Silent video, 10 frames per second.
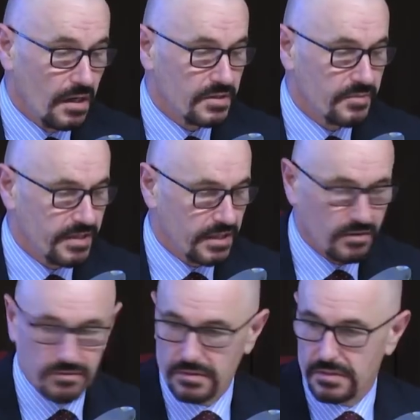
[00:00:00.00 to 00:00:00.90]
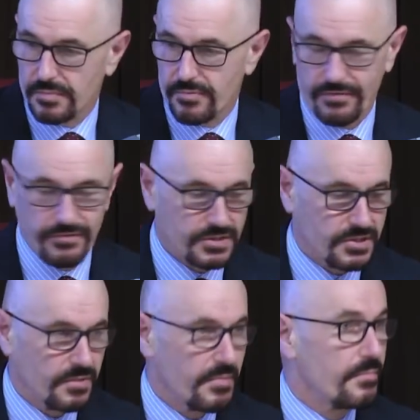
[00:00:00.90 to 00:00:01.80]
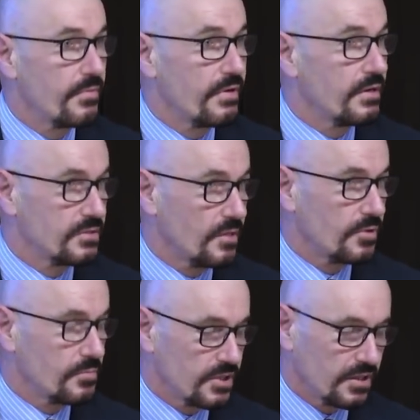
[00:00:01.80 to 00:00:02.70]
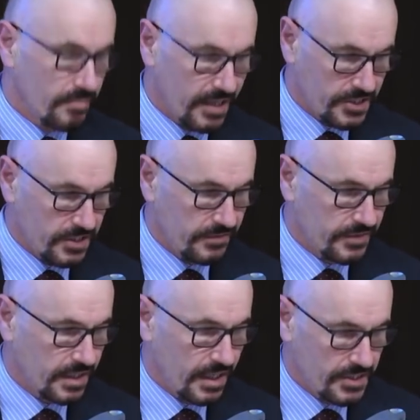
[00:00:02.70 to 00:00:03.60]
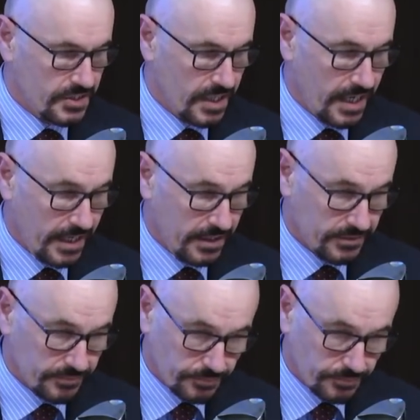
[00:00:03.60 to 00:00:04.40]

depending on the preference of the member and sometimes the complexity of the case at hand.